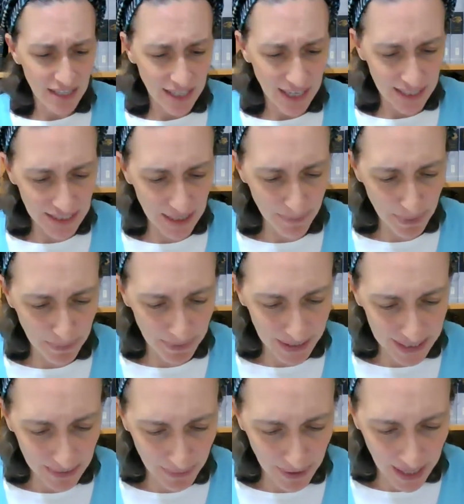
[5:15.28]
Okay, some people
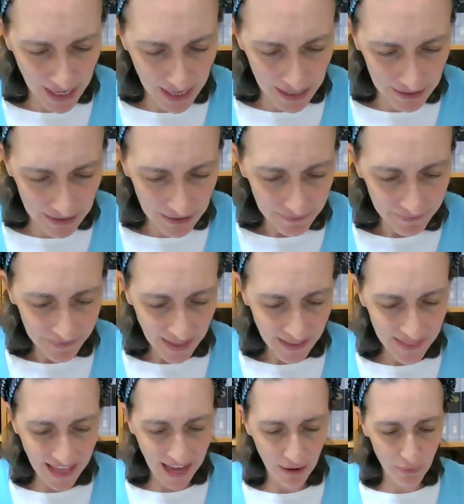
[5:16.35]
explain
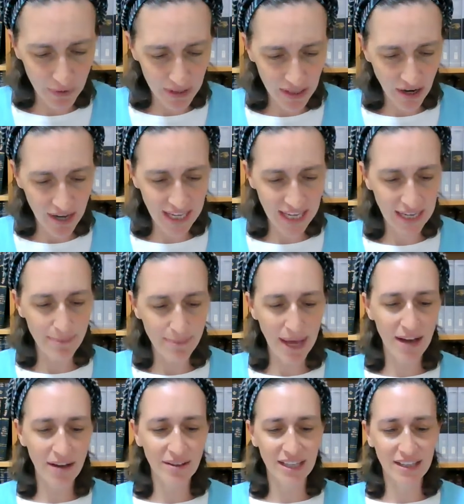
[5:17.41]
that we're talking
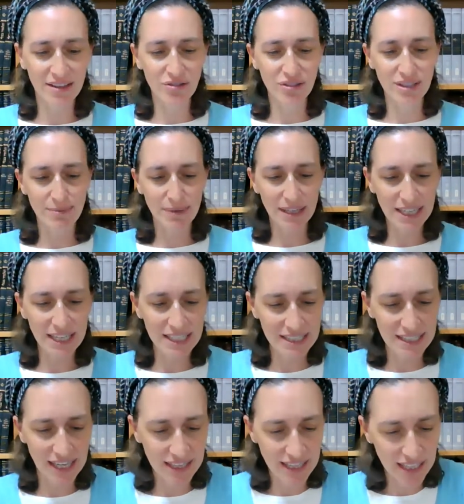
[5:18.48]
about that there's a
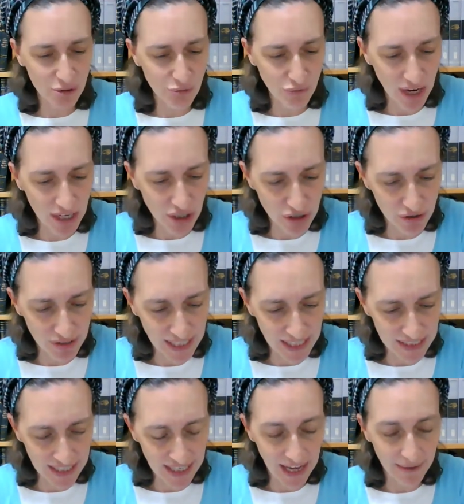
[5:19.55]
machitza. I think it's Rashi who
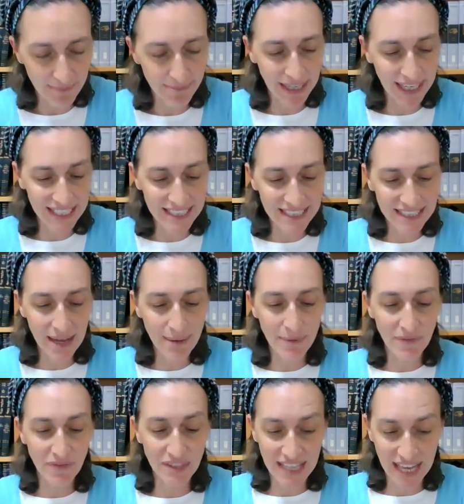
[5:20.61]
says it. Yeah, machitza
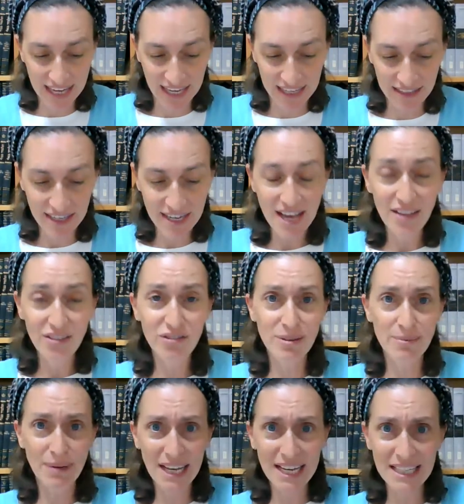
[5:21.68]
mafseket. There's
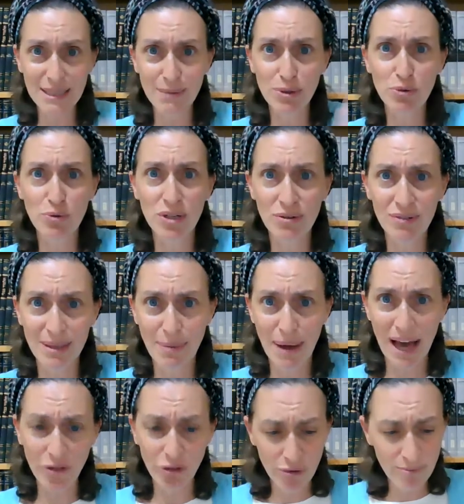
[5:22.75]
a machitza between you and the
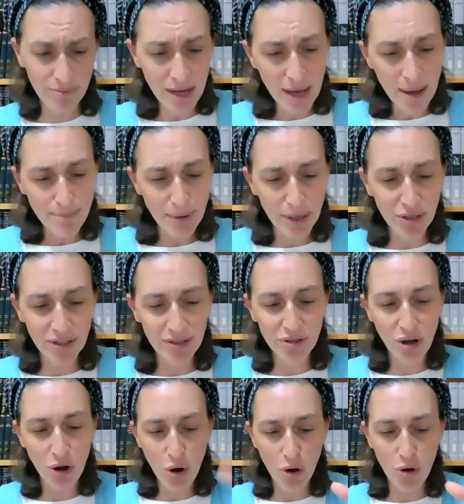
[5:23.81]
bathroom, but there's
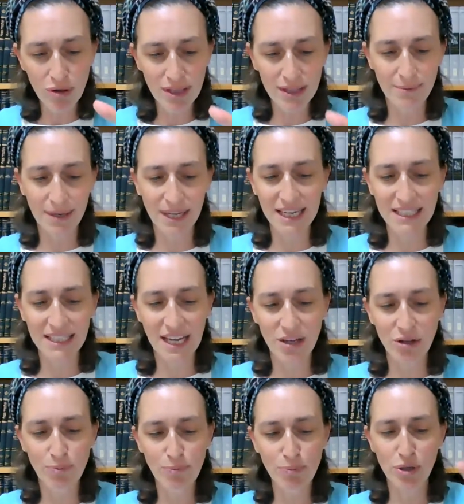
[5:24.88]
a hole in the machitza,
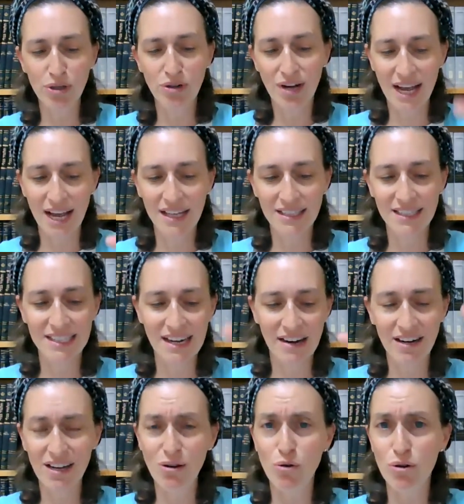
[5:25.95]
and you put your hands
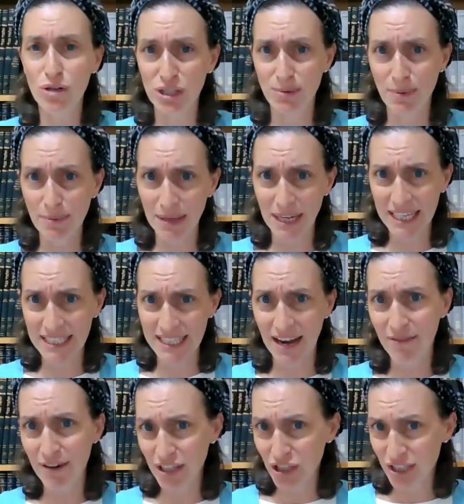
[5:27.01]
derech chorsha b'machitza.
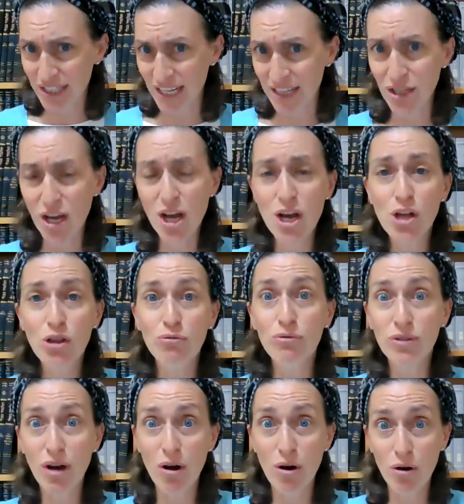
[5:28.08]
Rashi says
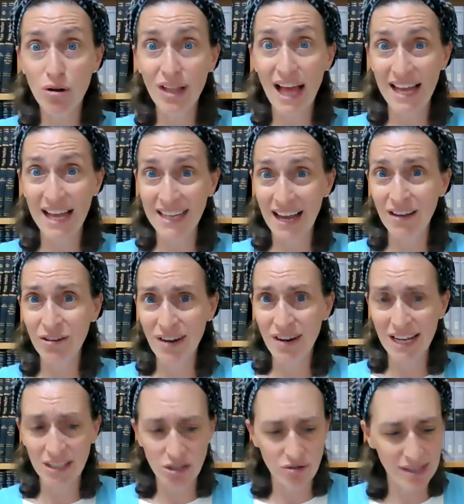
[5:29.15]
through the hole, and now your
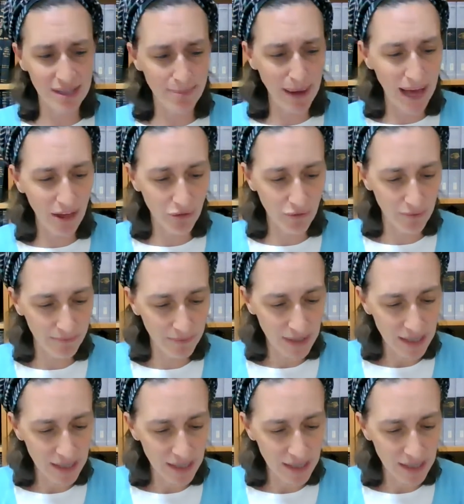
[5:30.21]
hands are in the bathroom.